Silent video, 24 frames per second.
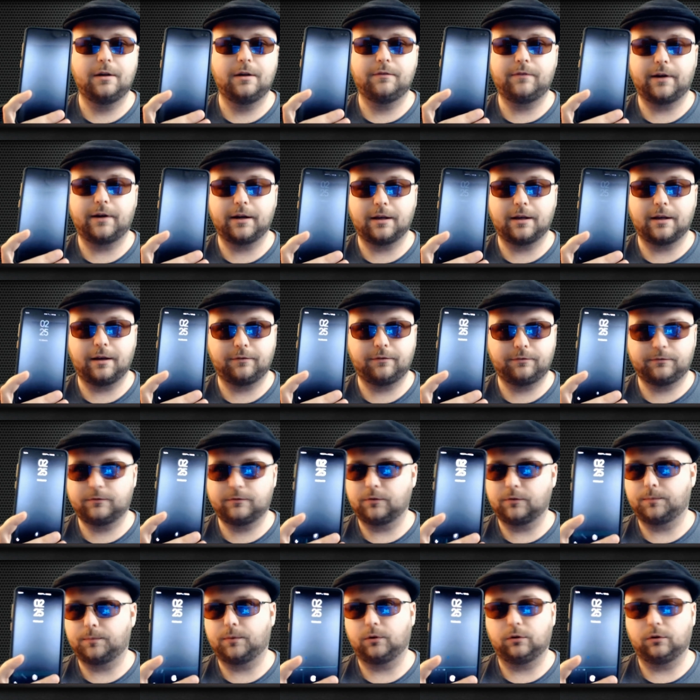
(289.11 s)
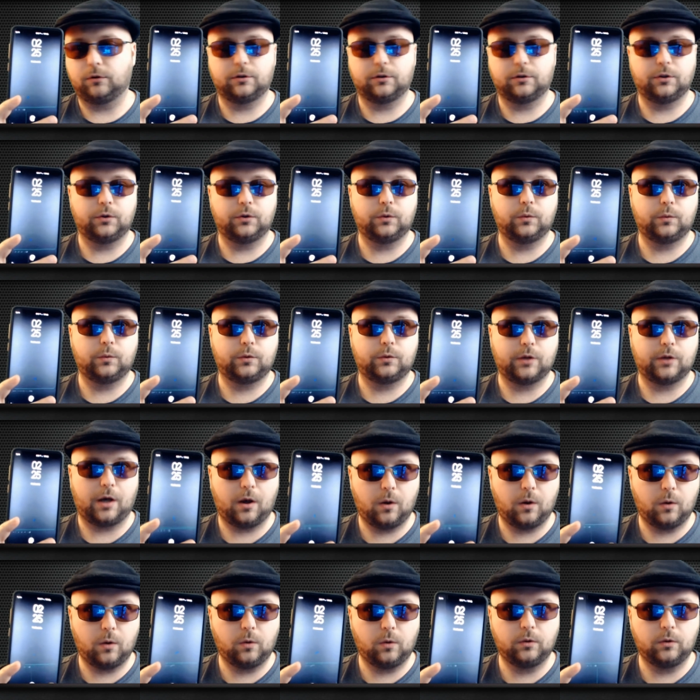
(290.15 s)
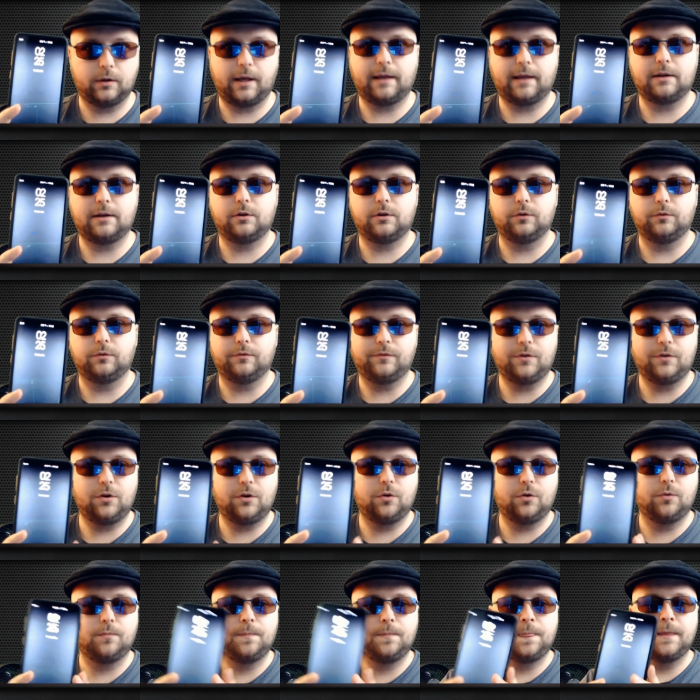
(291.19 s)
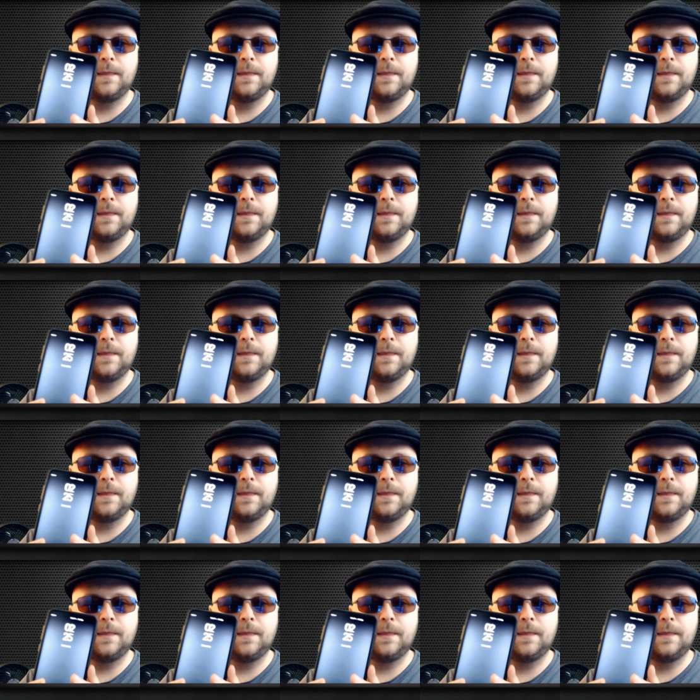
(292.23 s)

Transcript: very comfortable to hold and to view.